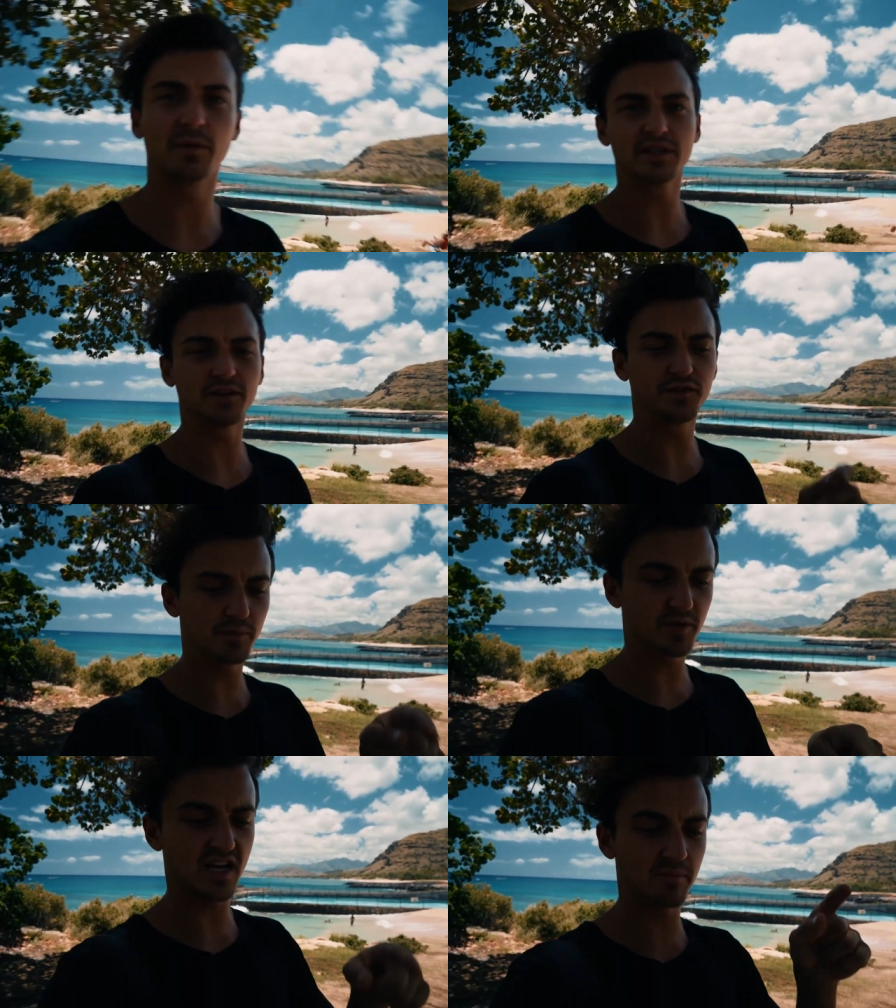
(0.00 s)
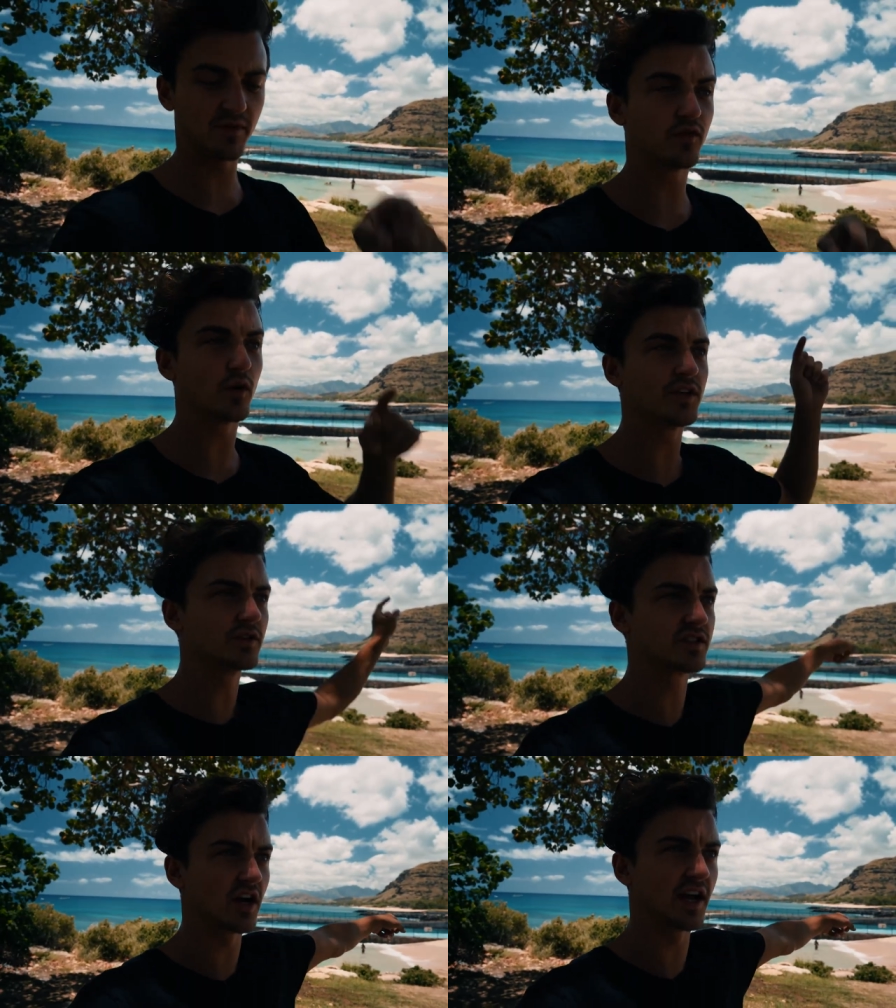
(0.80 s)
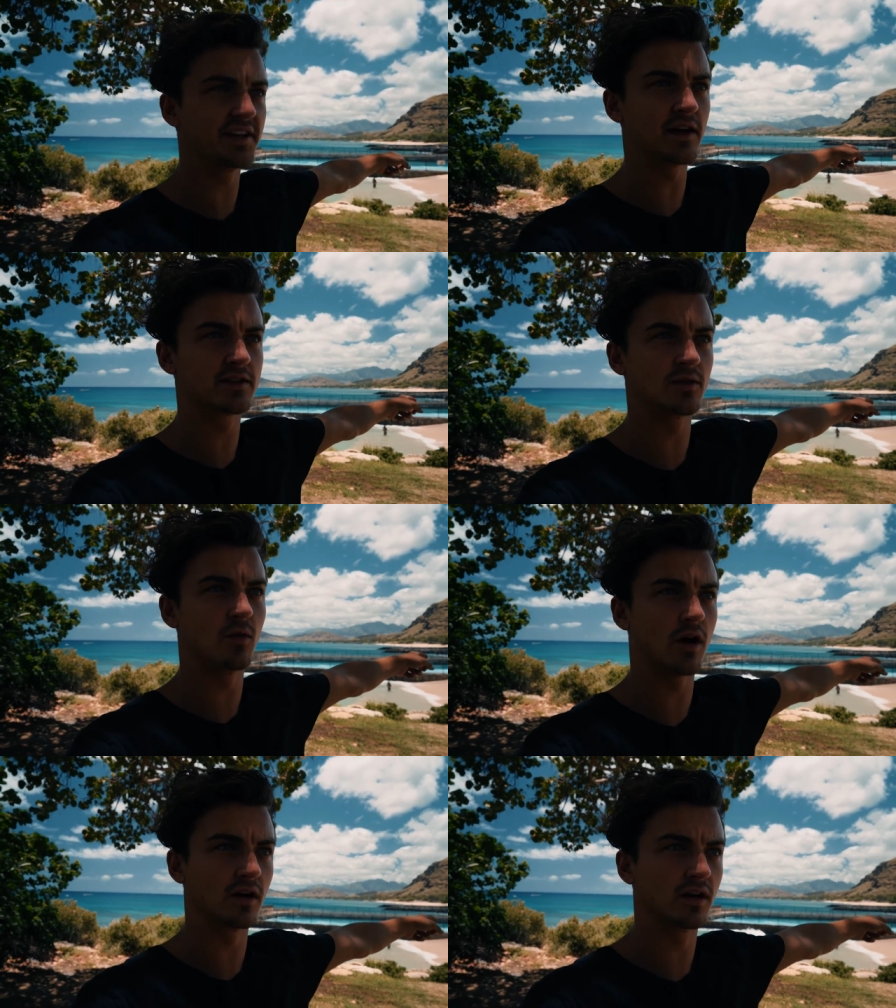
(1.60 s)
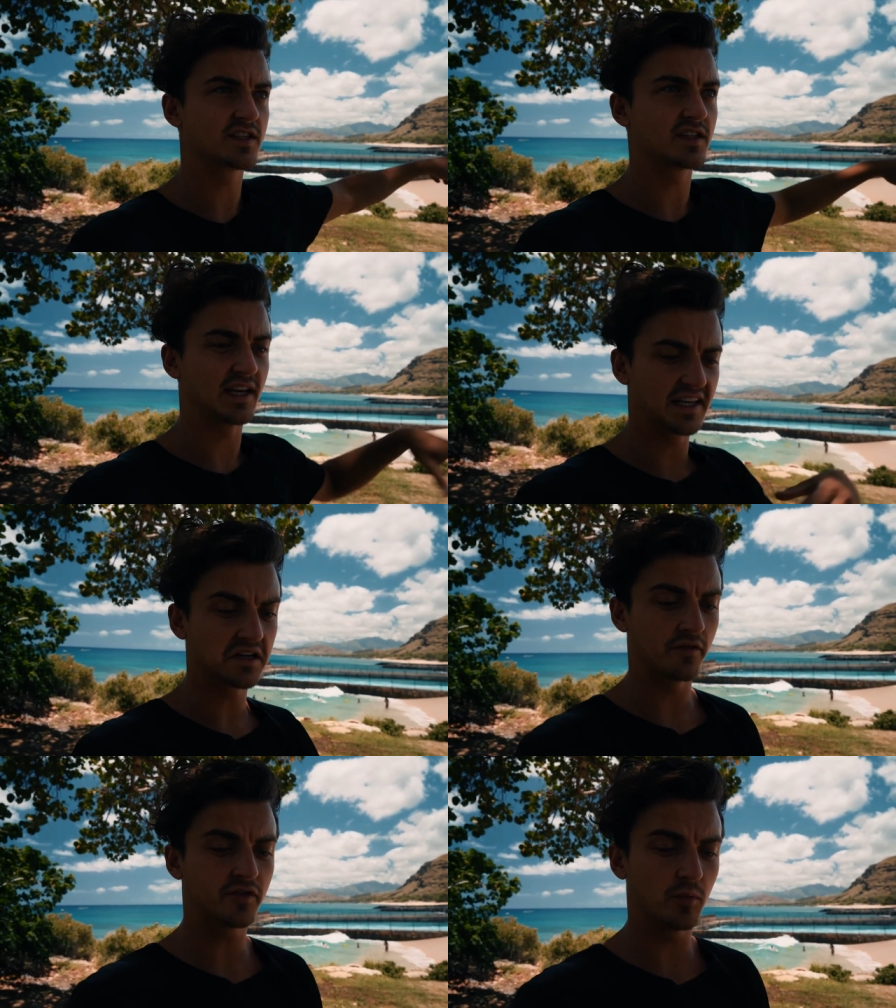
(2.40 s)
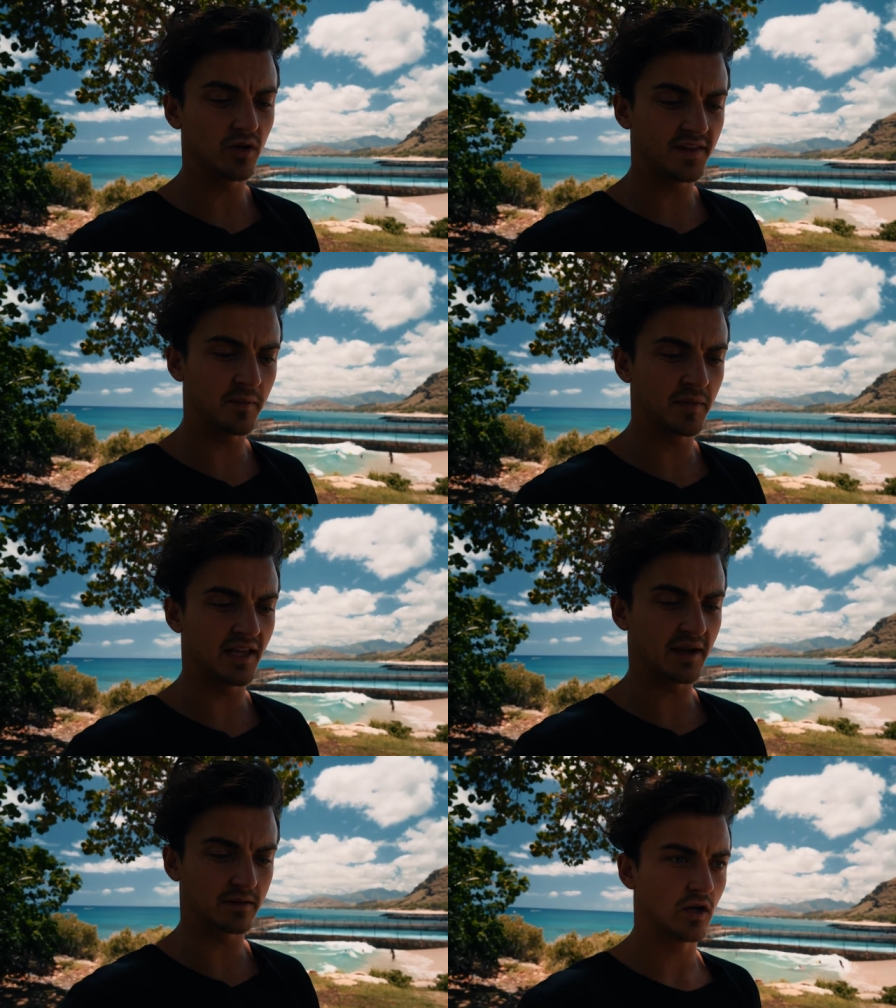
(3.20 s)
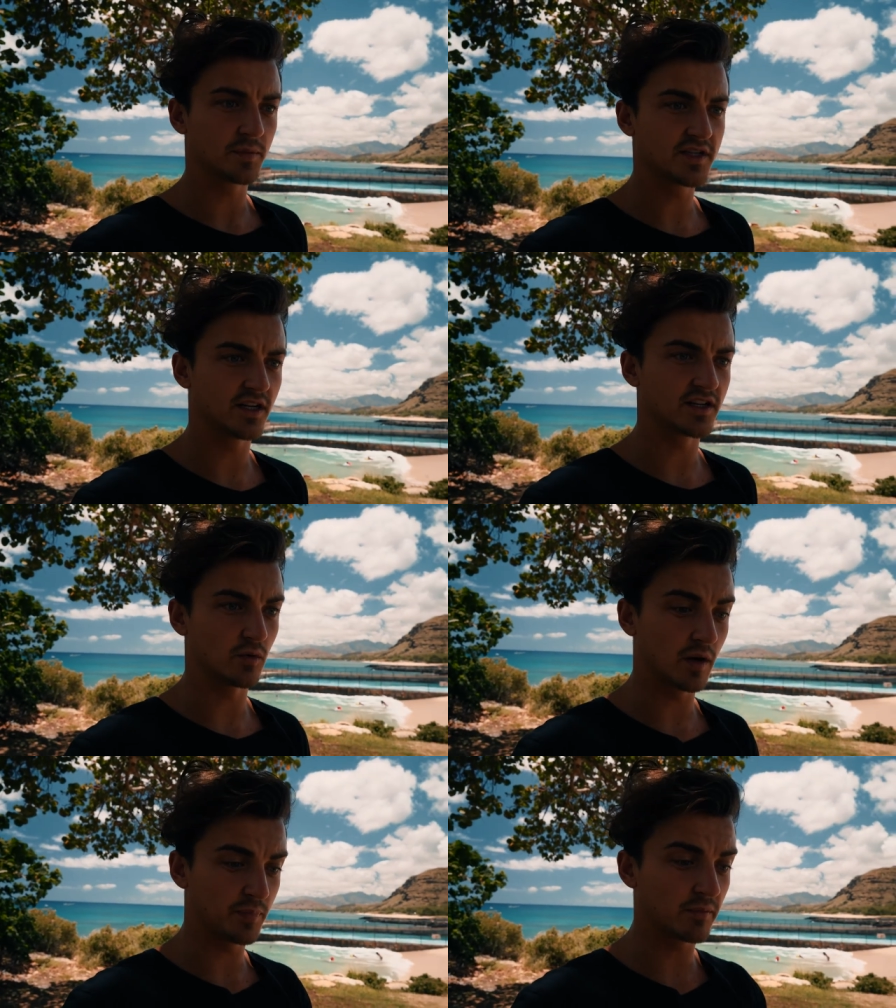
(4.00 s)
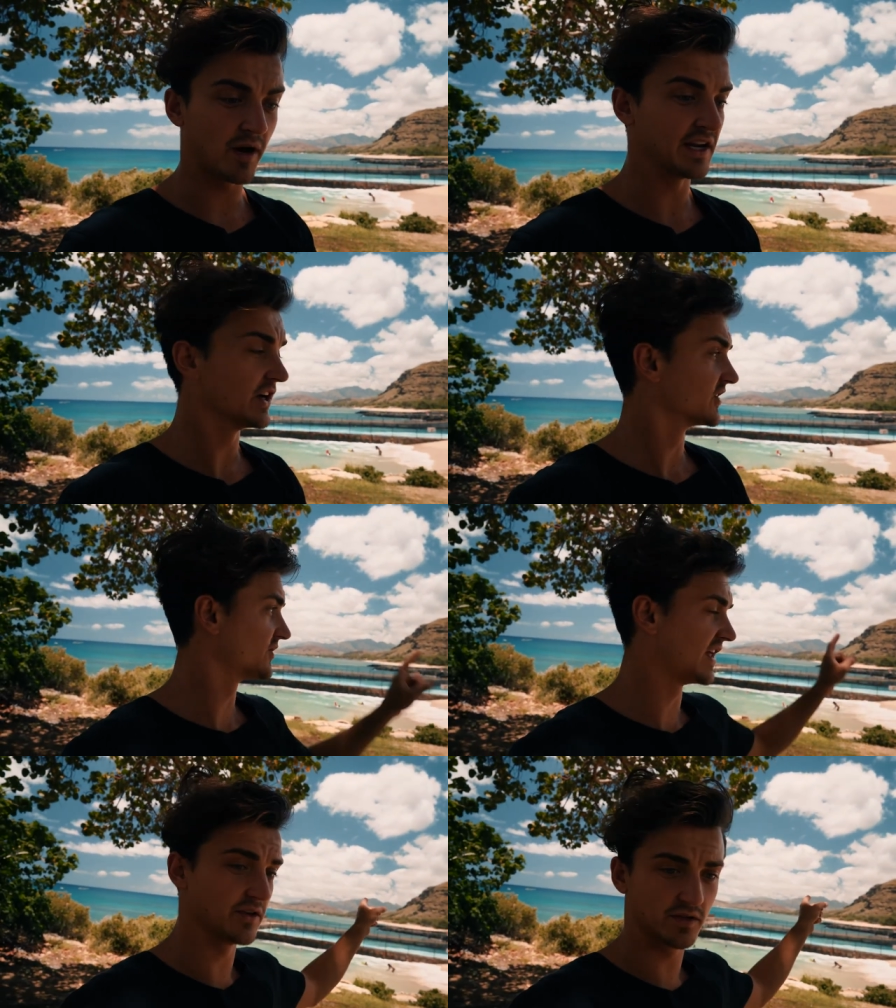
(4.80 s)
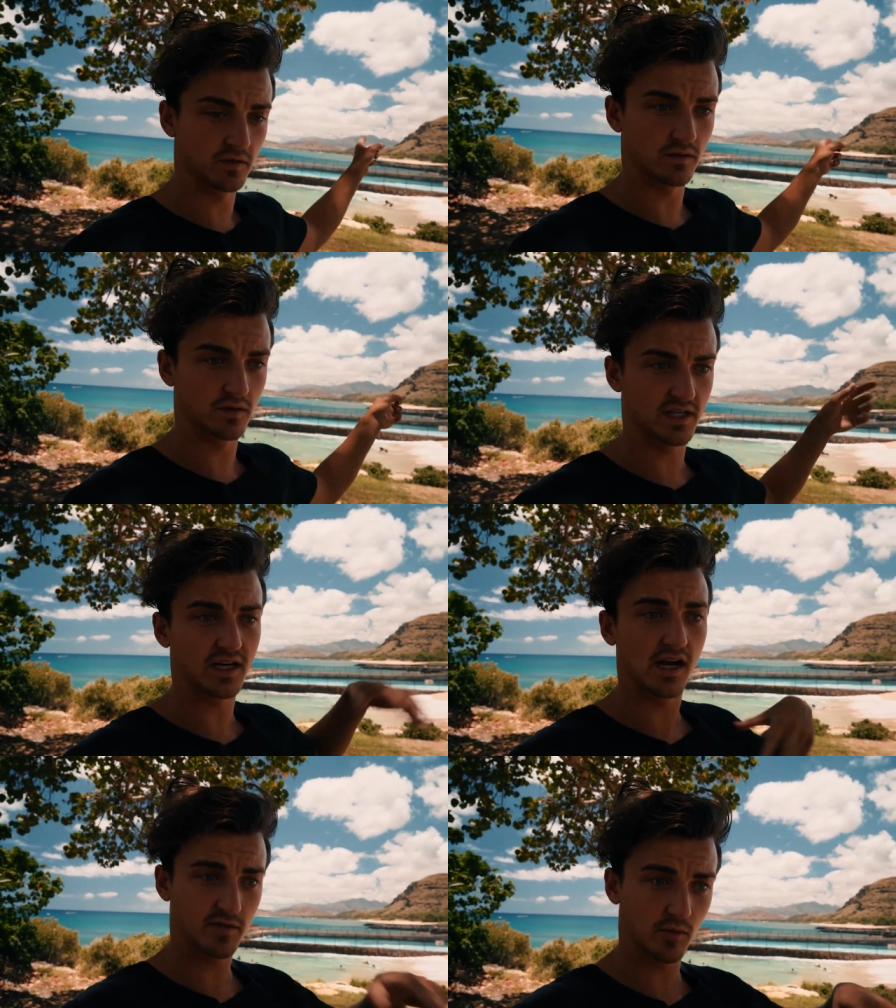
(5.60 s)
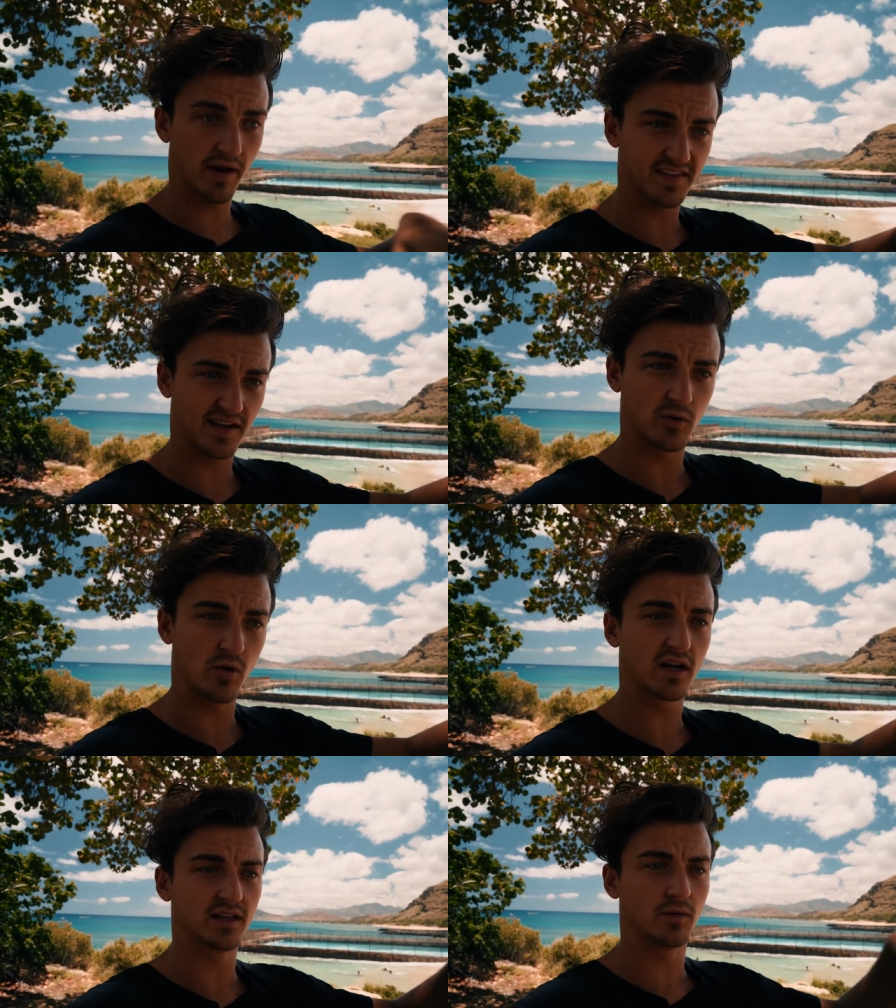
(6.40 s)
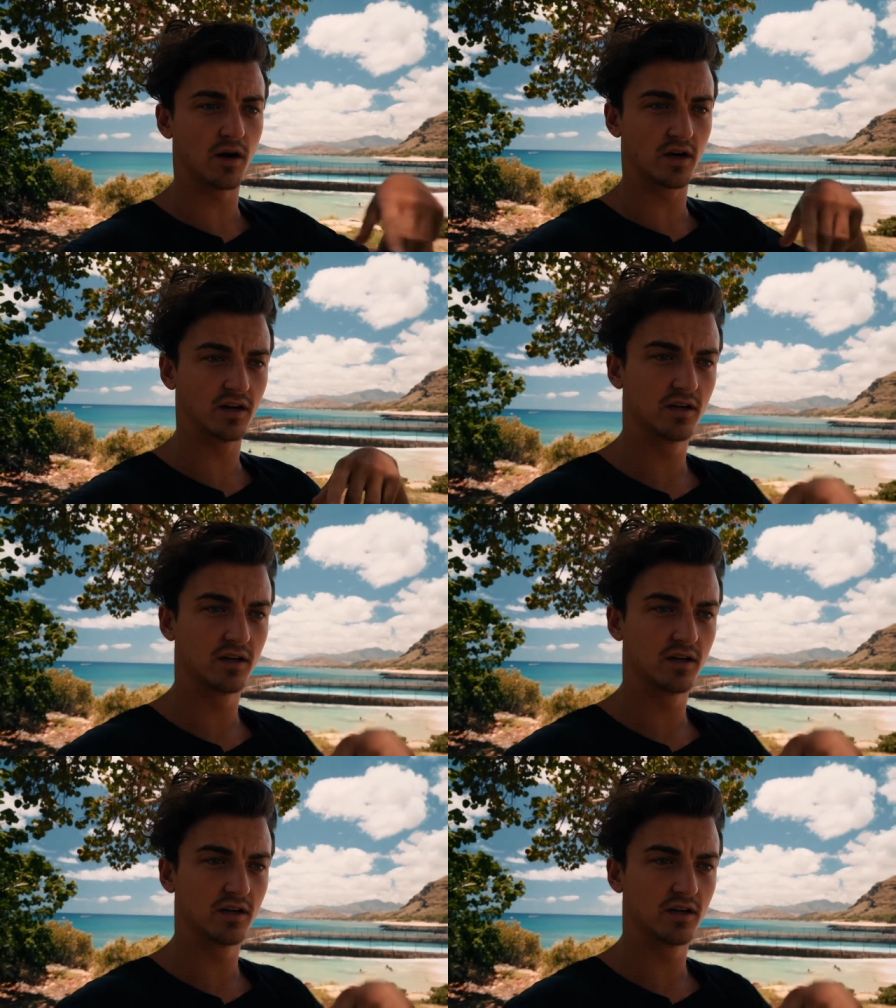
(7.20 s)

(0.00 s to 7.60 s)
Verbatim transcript: to put the flippers on before you start heading out to the water, just to like get comfortable in them and like, no, I'm serious. You want to put them on here so that you can get comfortable by the time you walk in the water.